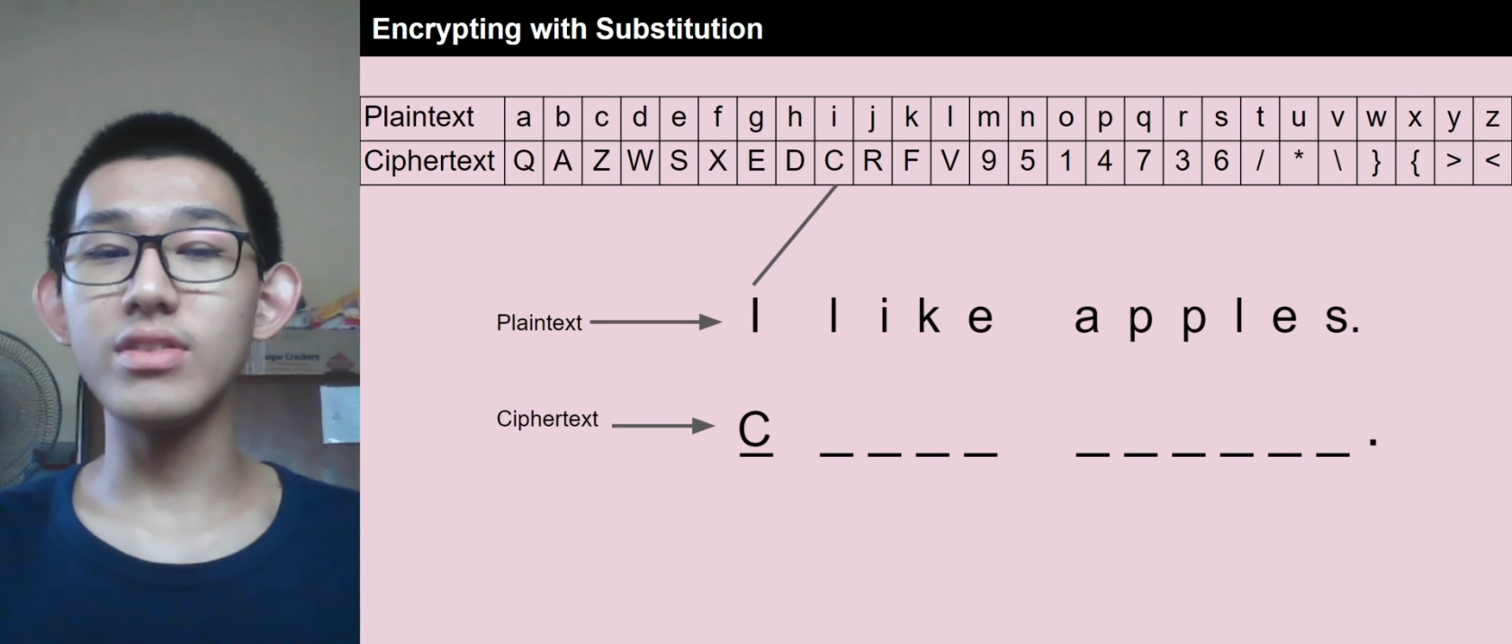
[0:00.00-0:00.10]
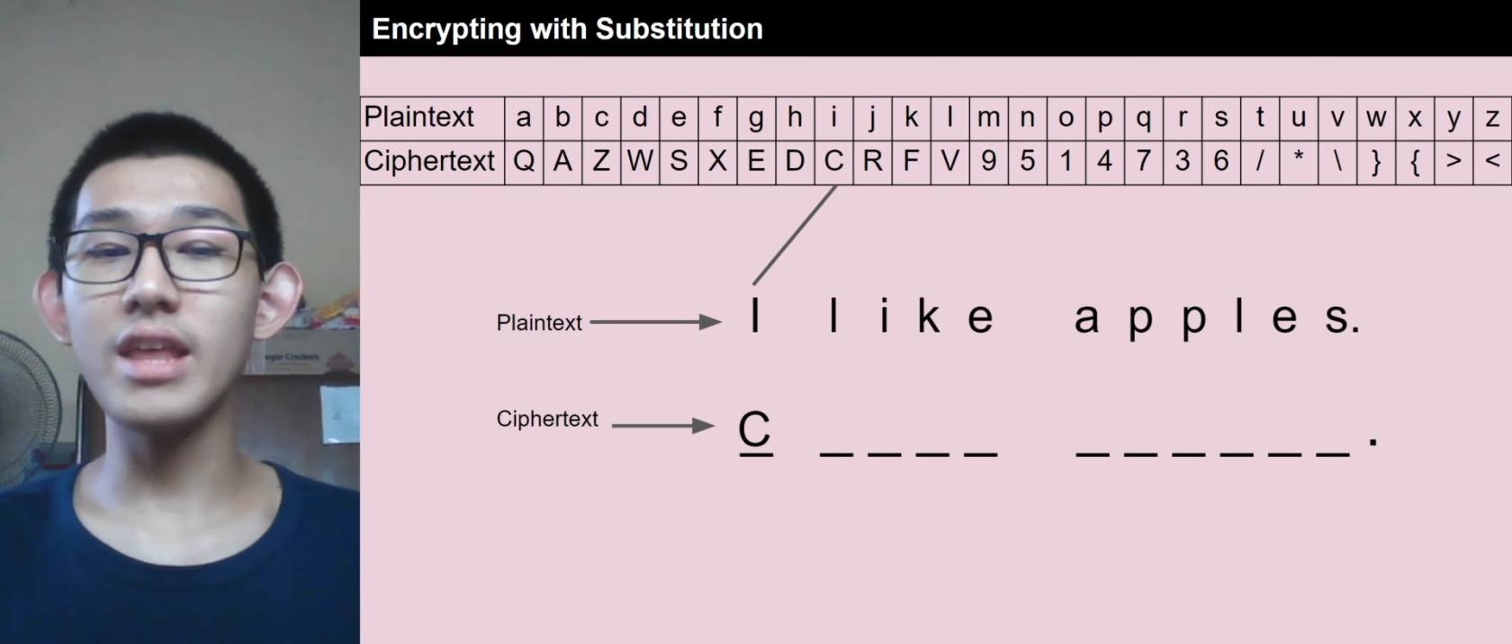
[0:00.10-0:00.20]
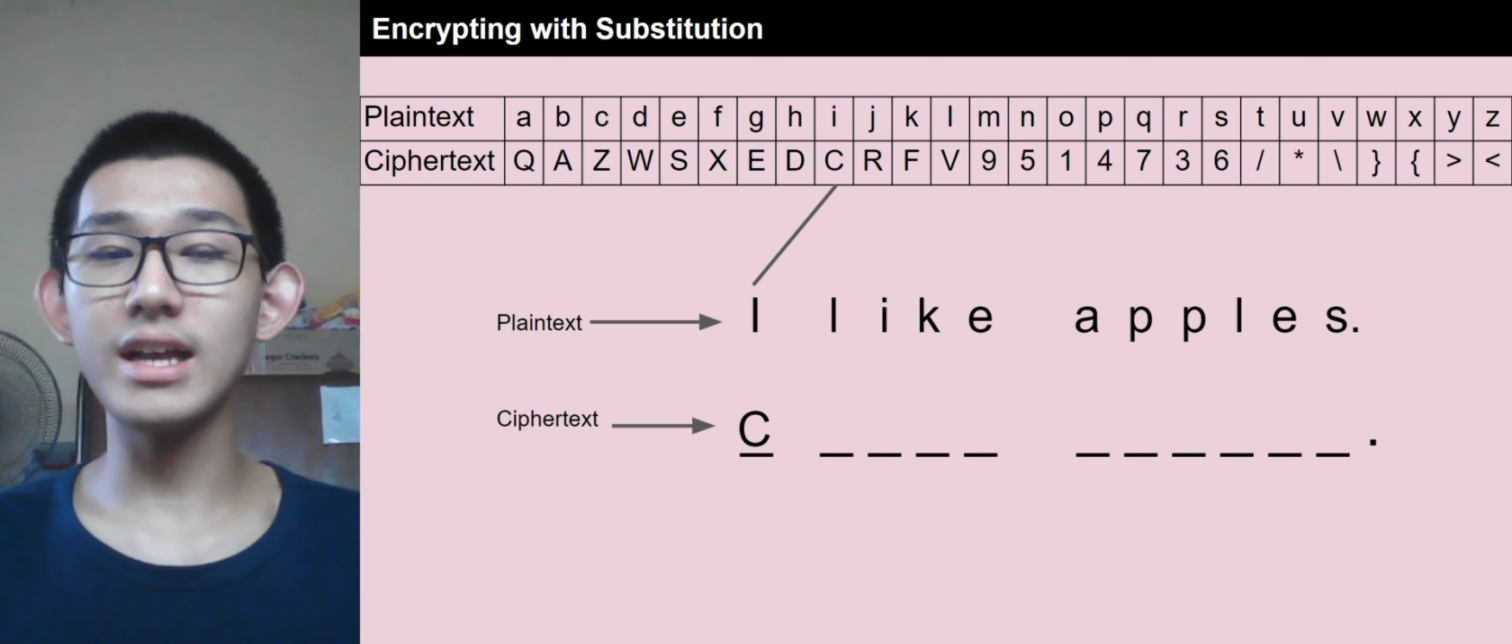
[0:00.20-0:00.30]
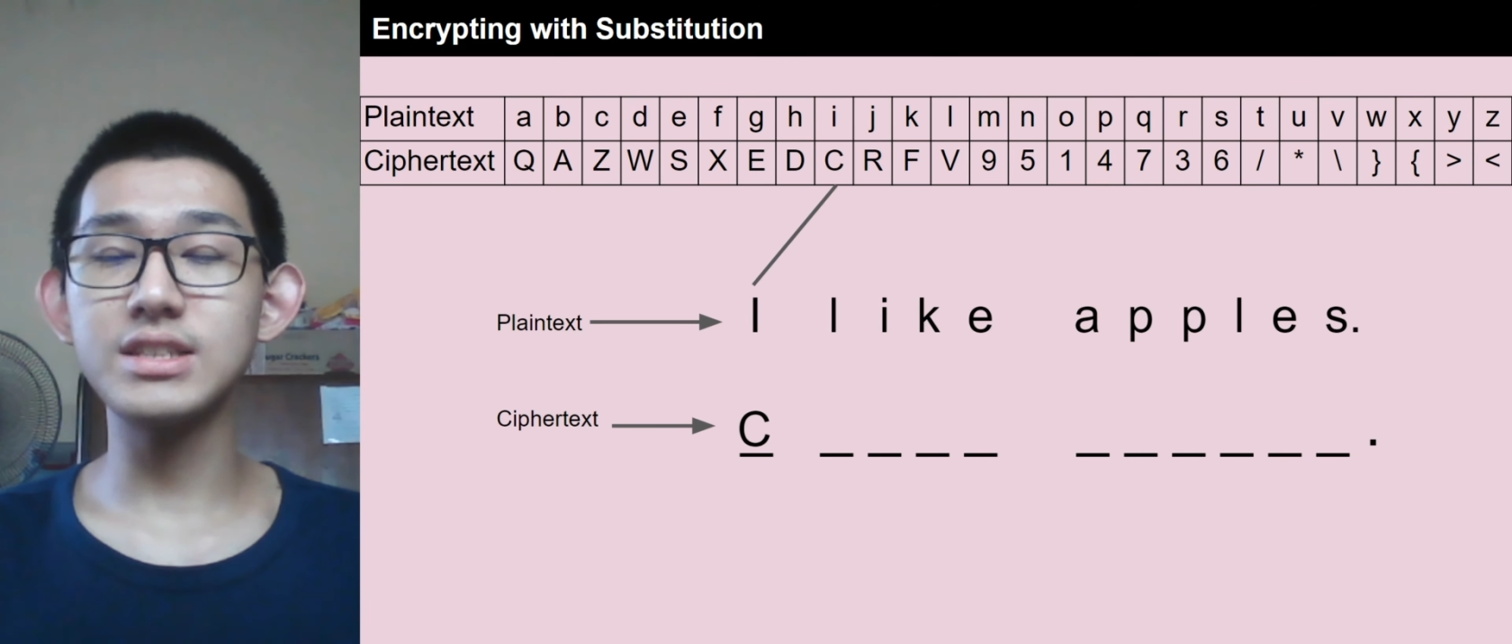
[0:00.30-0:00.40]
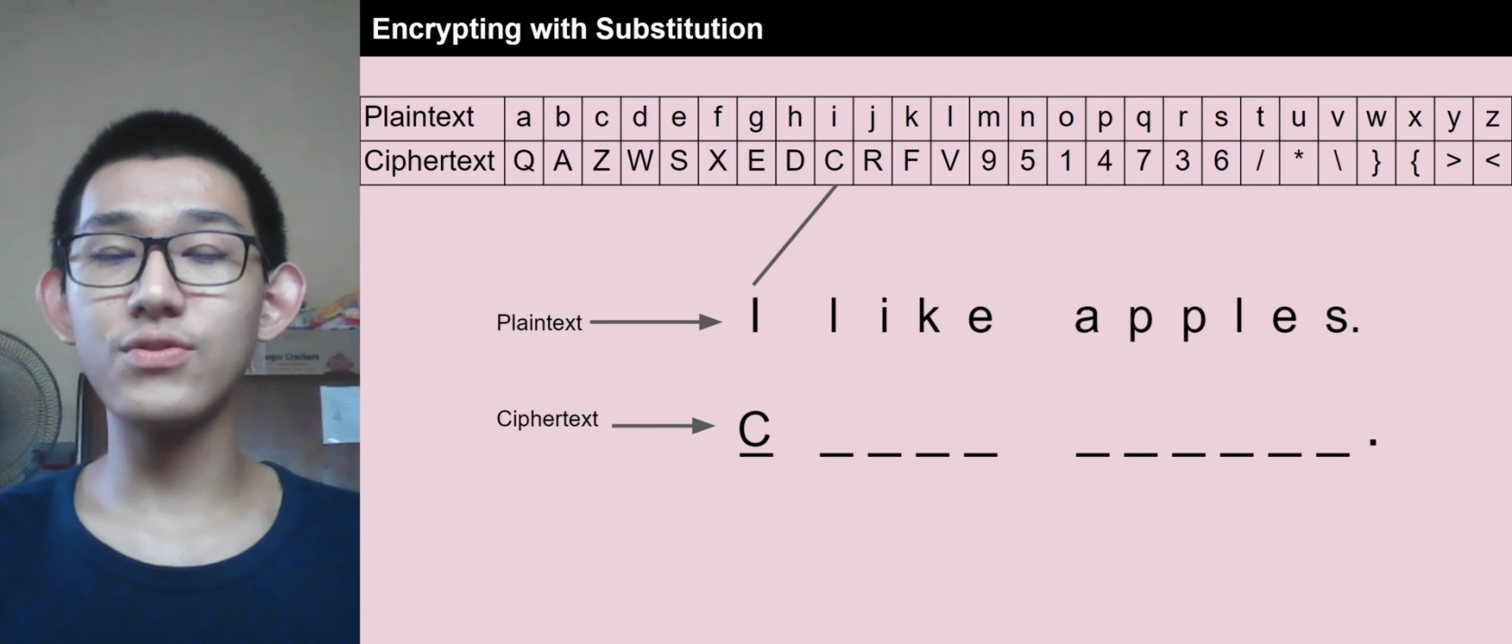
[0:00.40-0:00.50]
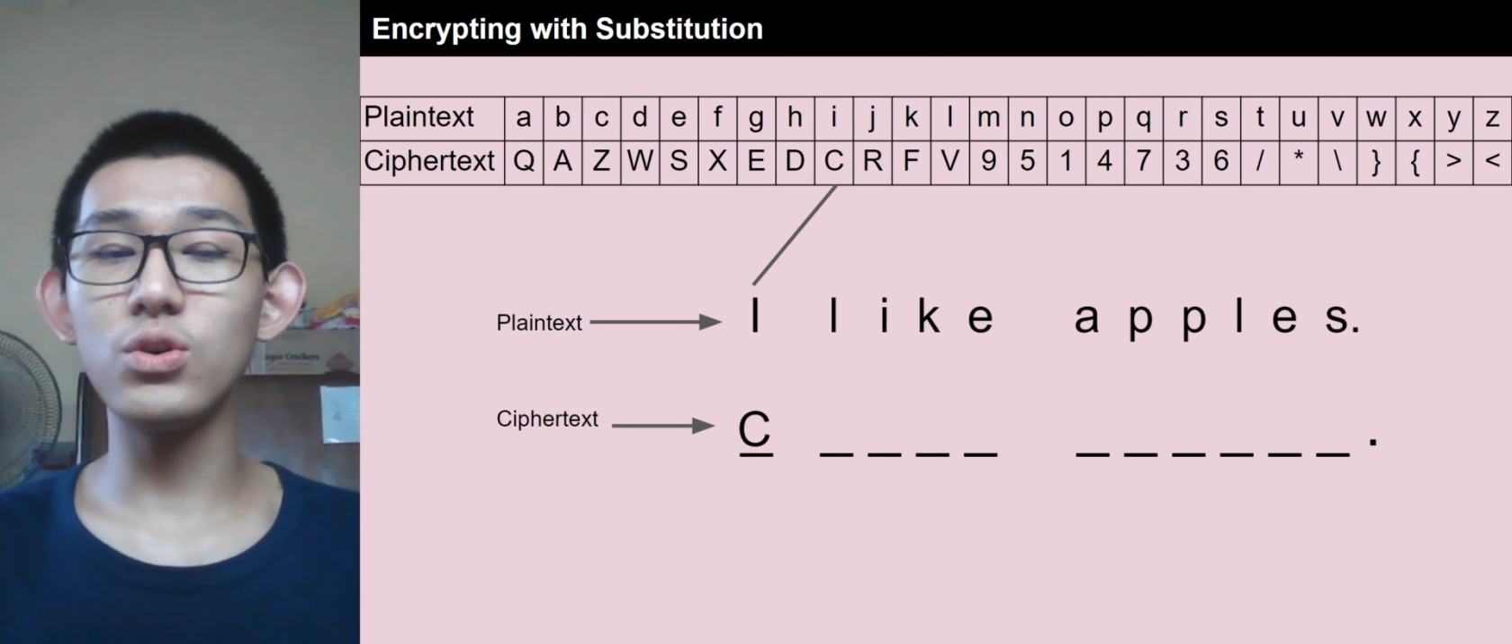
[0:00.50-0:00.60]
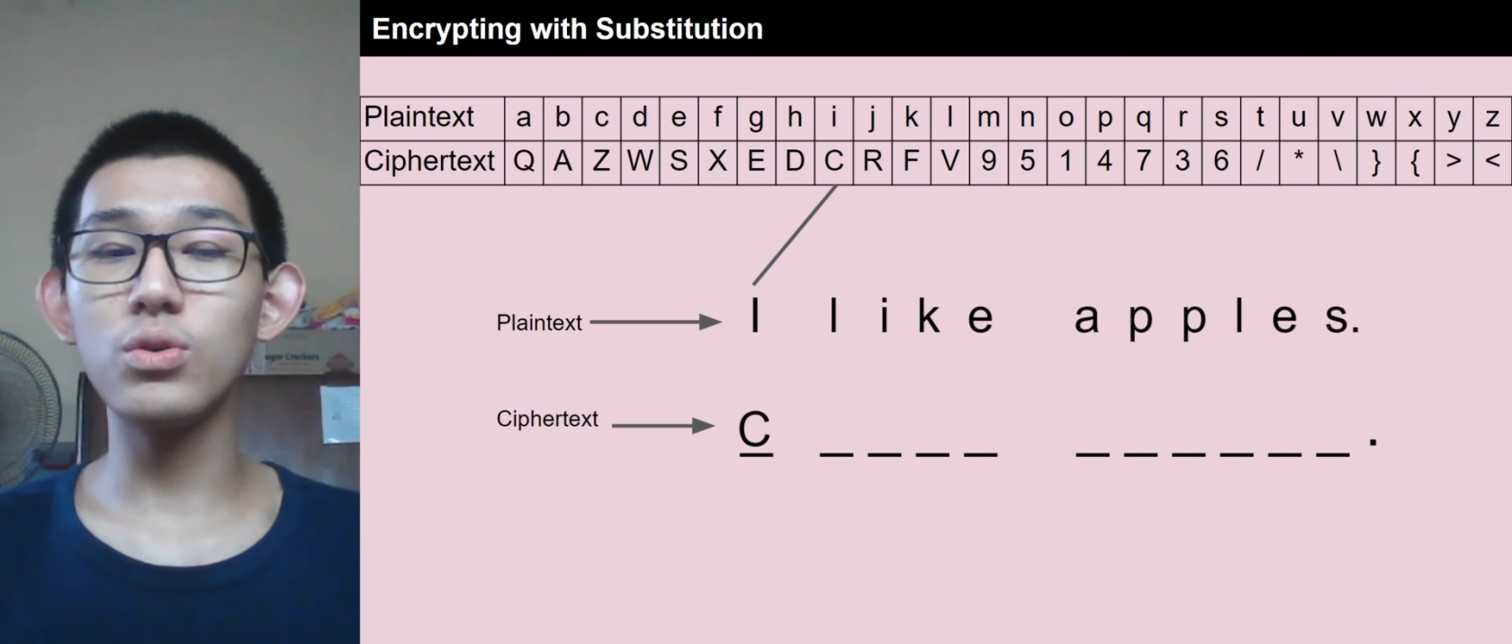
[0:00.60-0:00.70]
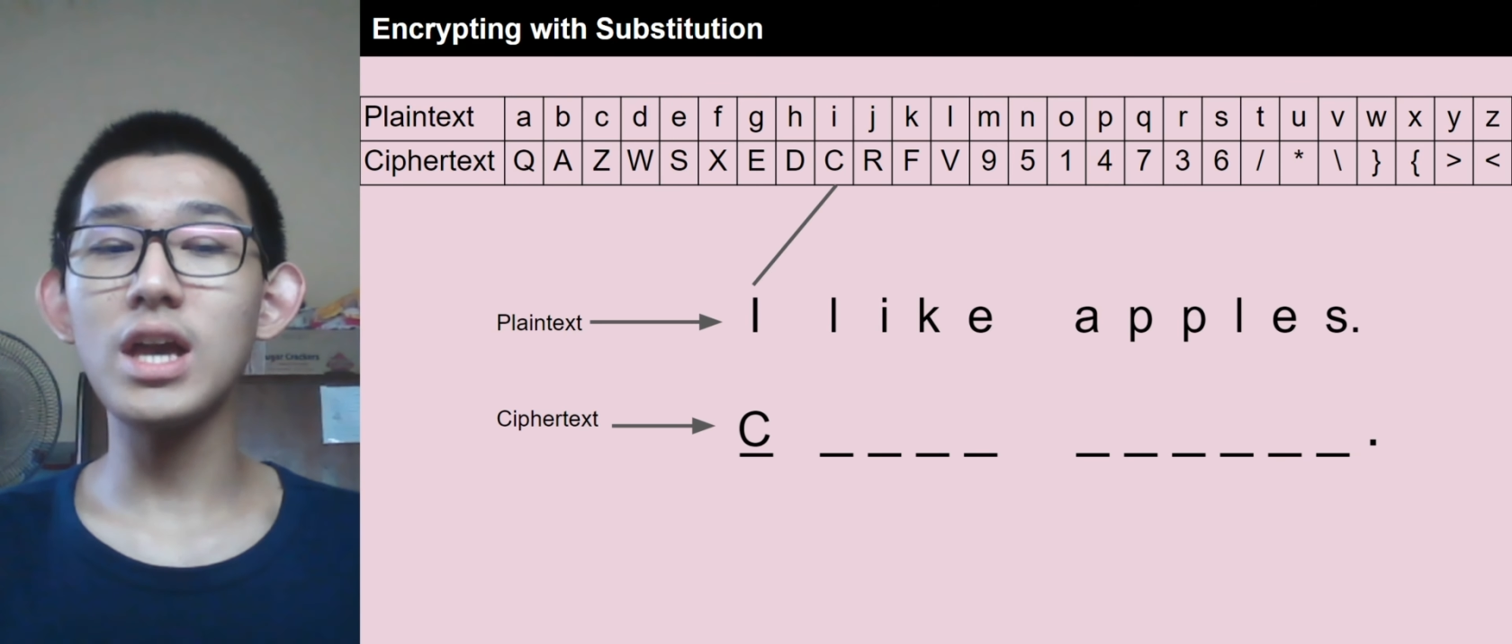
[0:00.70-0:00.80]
next few